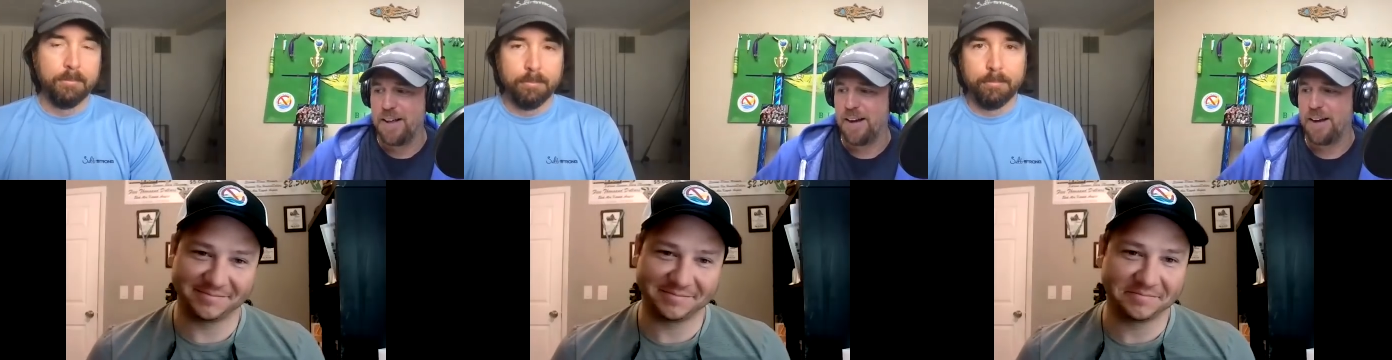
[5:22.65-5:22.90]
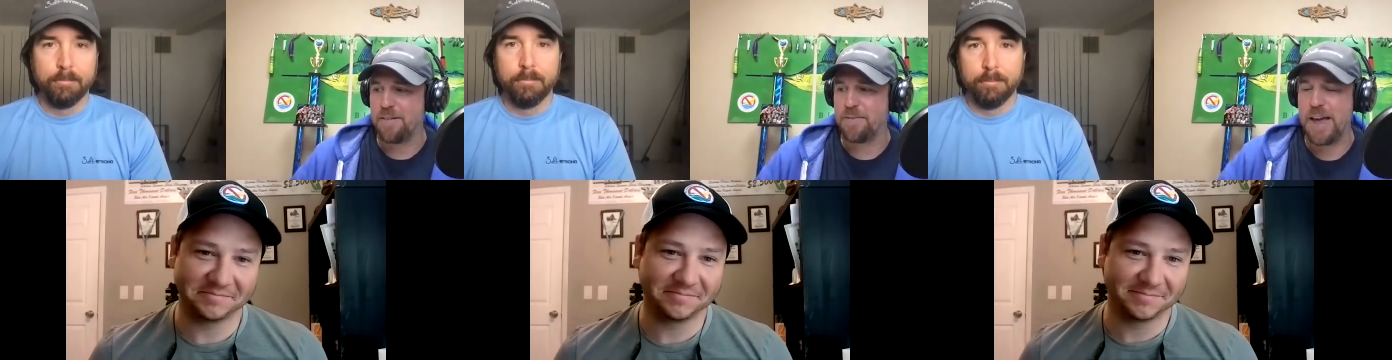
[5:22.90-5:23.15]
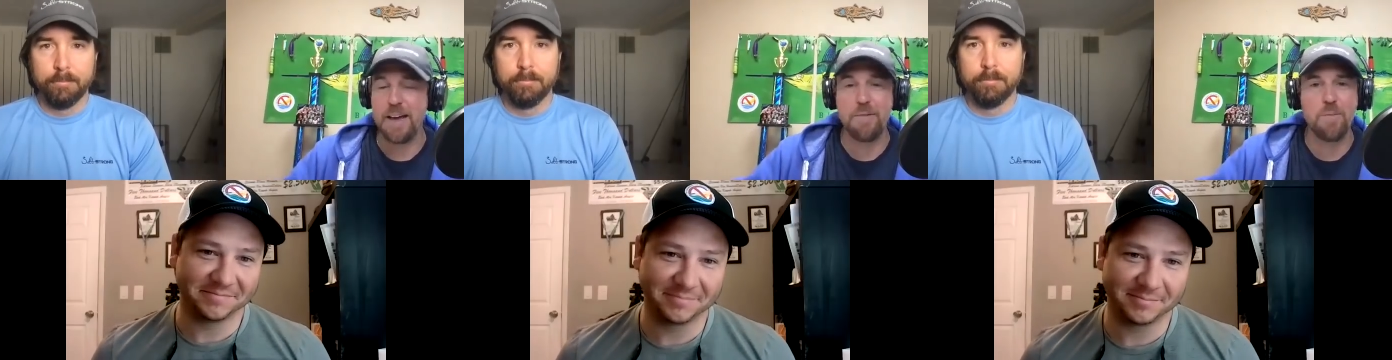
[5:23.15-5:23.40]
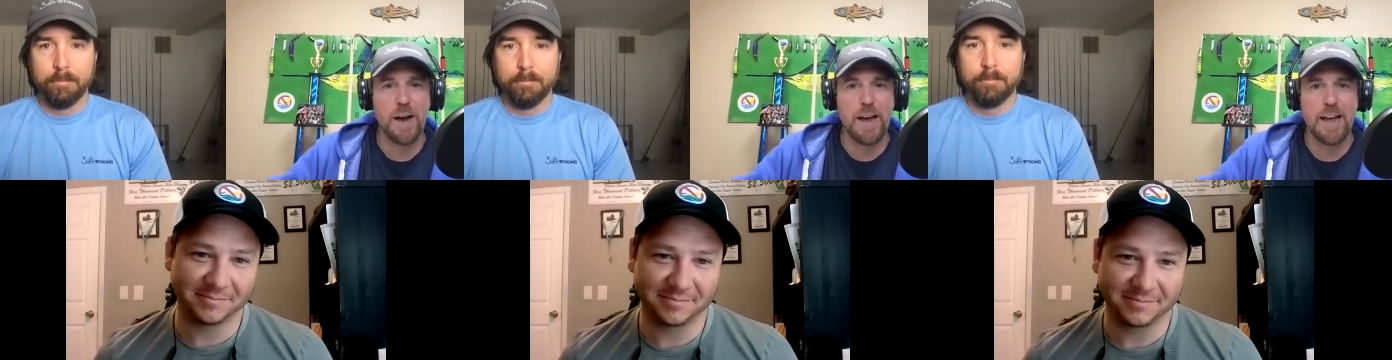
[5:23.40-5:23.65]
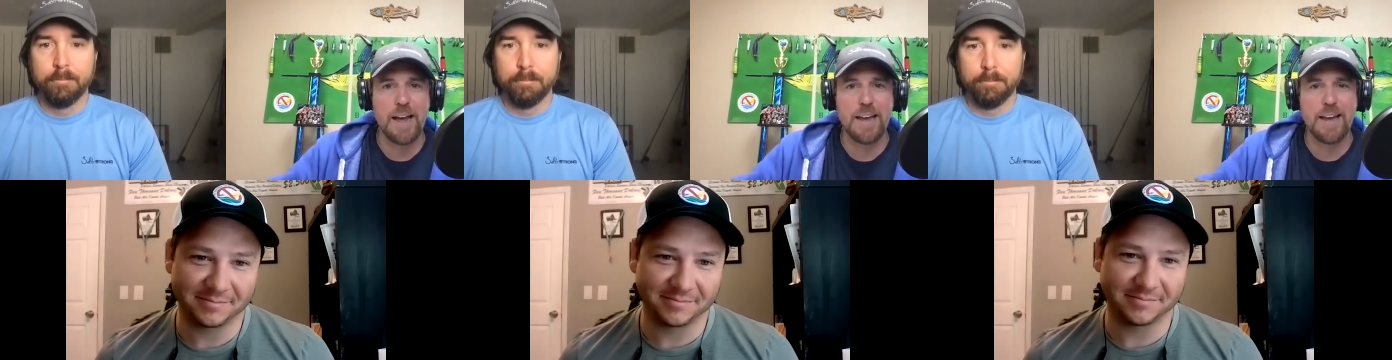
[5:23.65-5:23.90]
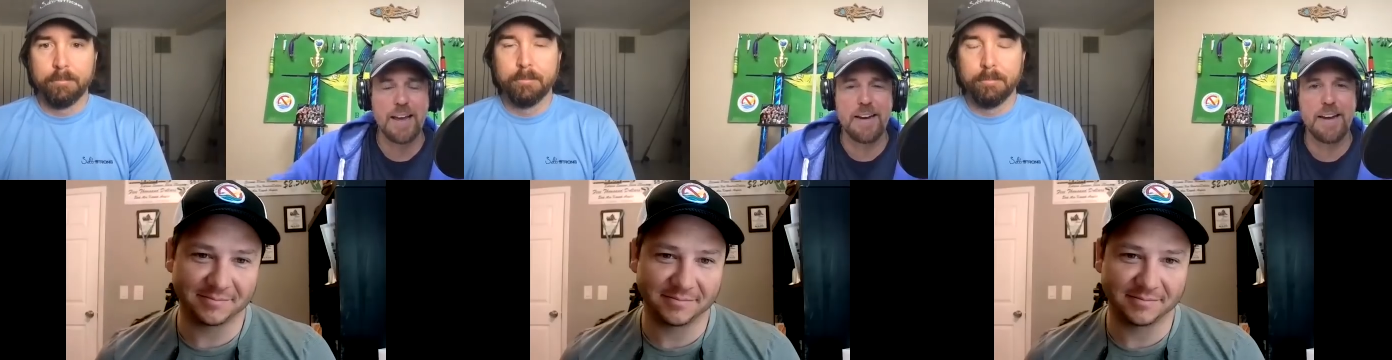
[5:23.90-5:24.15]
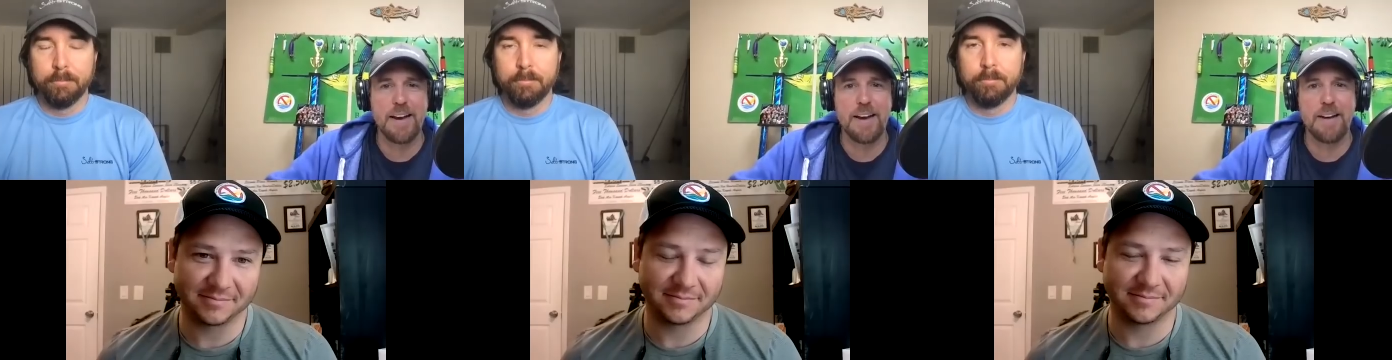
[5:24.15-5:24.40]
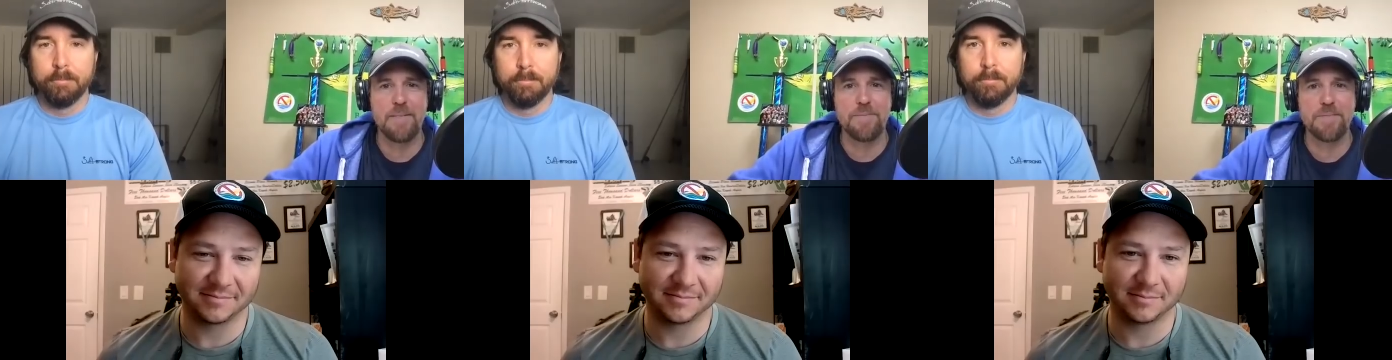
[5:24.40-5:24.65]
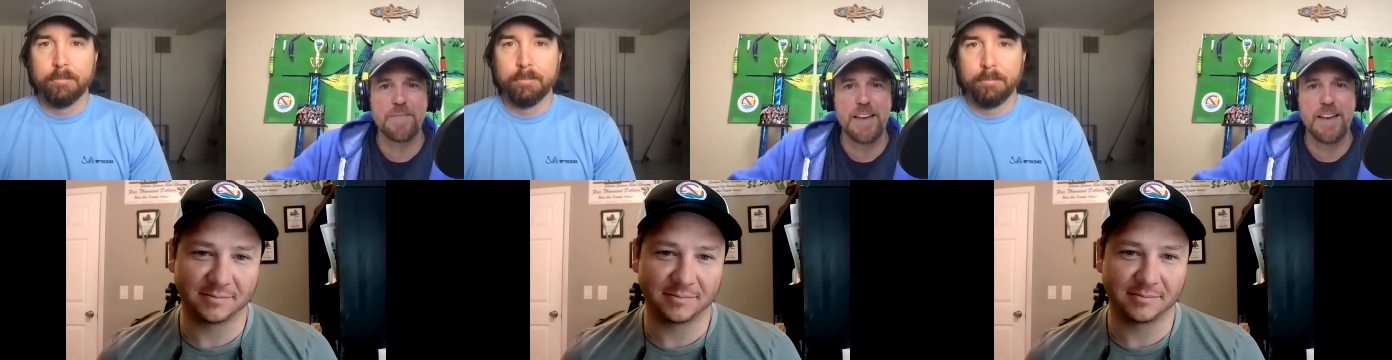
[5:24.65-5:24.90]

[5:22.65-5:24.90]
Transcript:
Speaker 1: of headway and um,